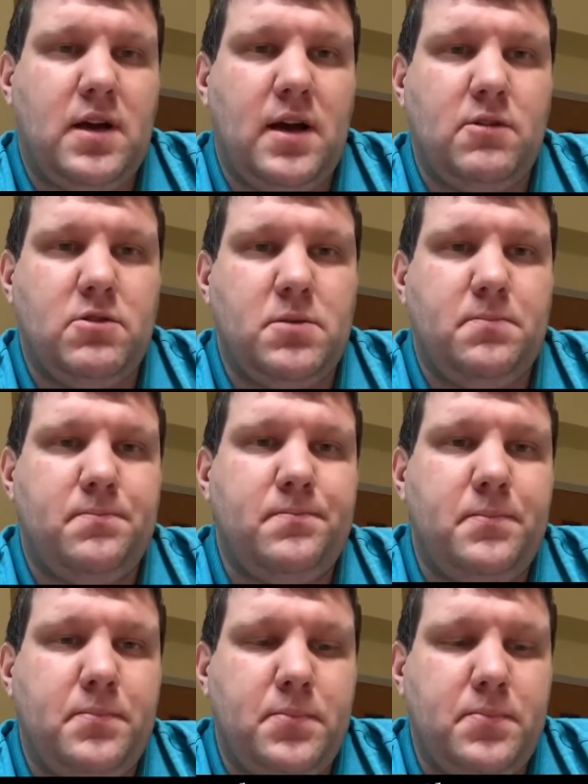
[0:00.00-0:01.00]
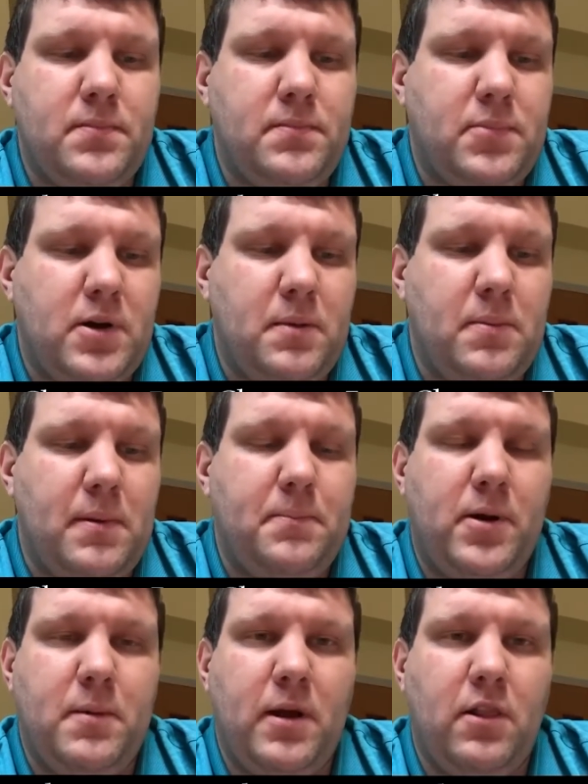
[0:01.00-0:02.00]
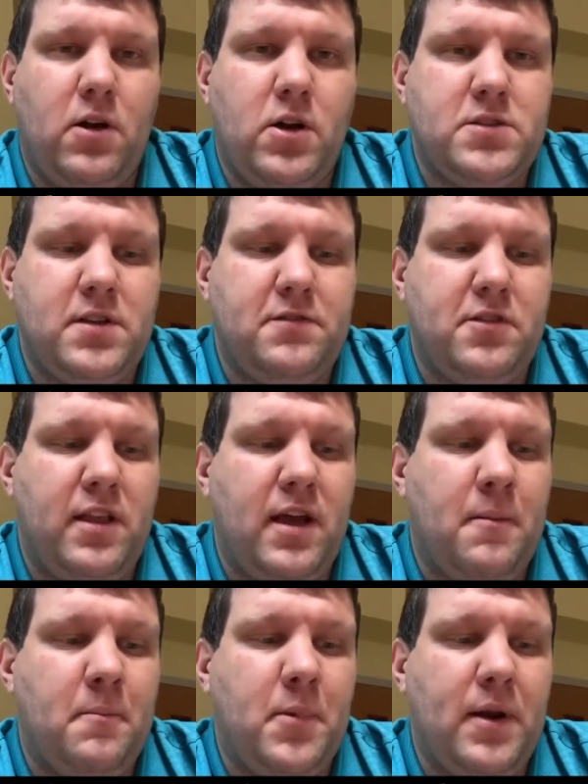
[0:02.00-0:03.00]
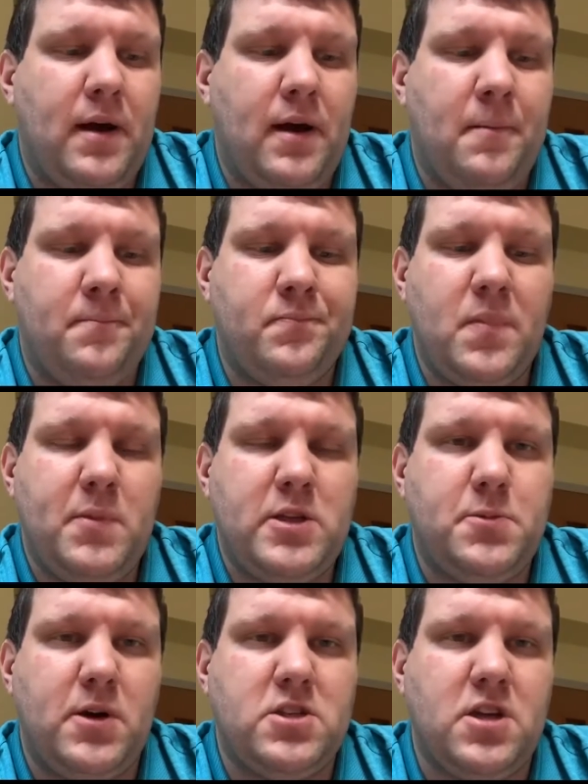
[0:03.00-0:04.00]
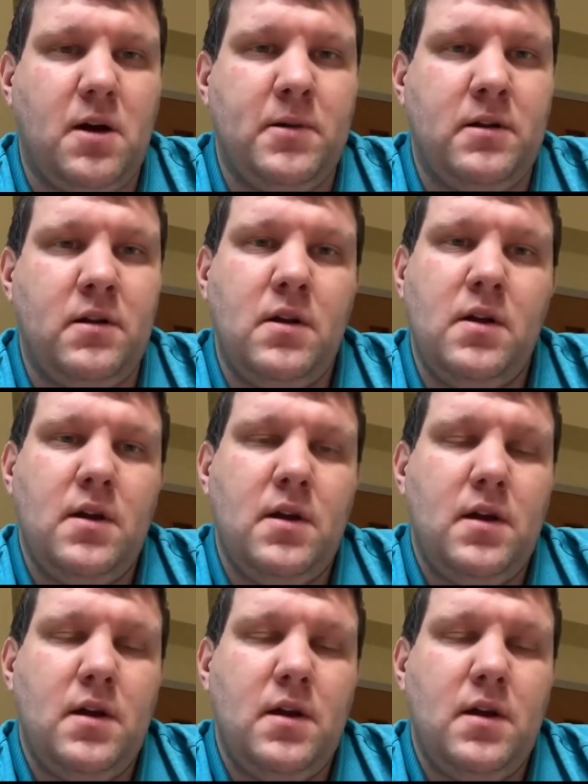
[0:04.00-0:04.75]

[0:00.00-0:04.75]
It was a pretty big loss for them, but Pittsburgh's coming